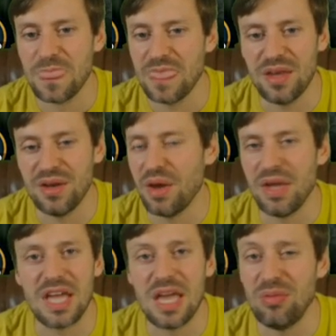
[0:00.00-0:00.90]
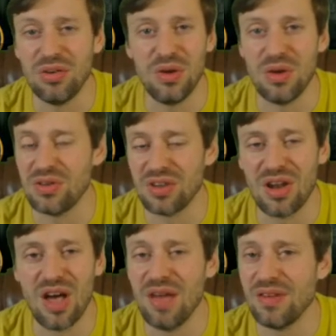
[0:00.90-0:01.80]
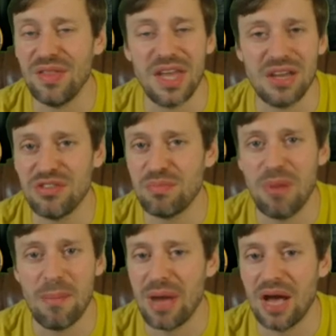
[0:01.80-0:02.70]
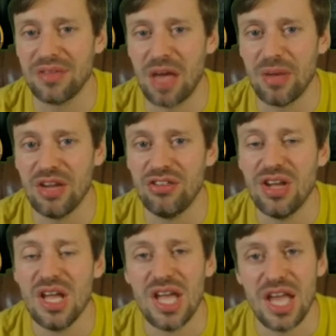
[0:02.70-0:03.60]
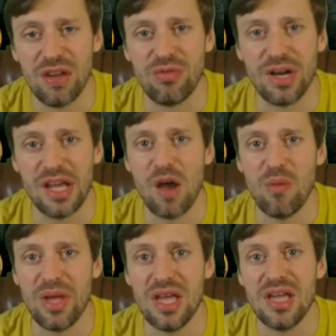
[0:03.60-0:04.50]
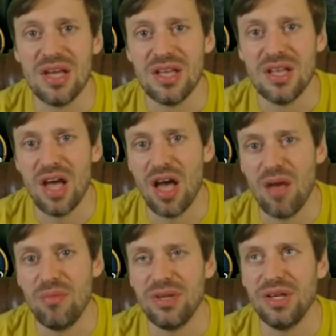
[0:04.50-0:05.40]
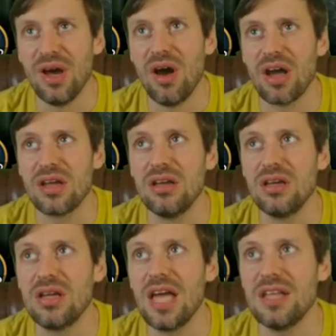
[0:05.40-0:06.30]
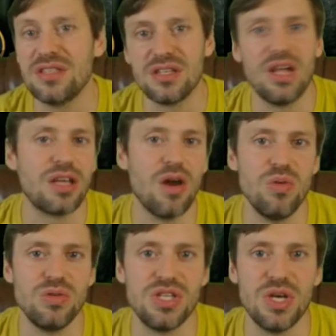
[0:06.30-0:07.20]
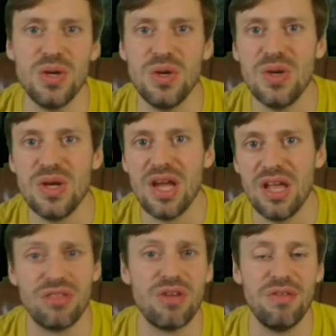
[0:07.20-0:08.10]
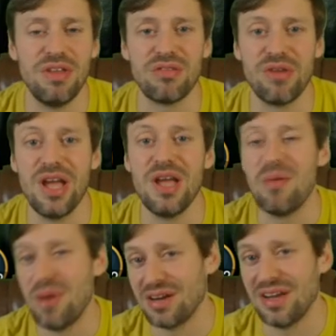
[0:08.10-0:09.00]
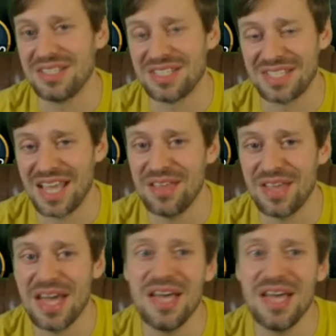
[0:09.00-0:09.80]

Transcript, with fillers: you know, he keeps your nukers alive and they can just pump out damage. It really helped me. Um, you know, I can get to like gold two in 3v3, but I'd like to stay there.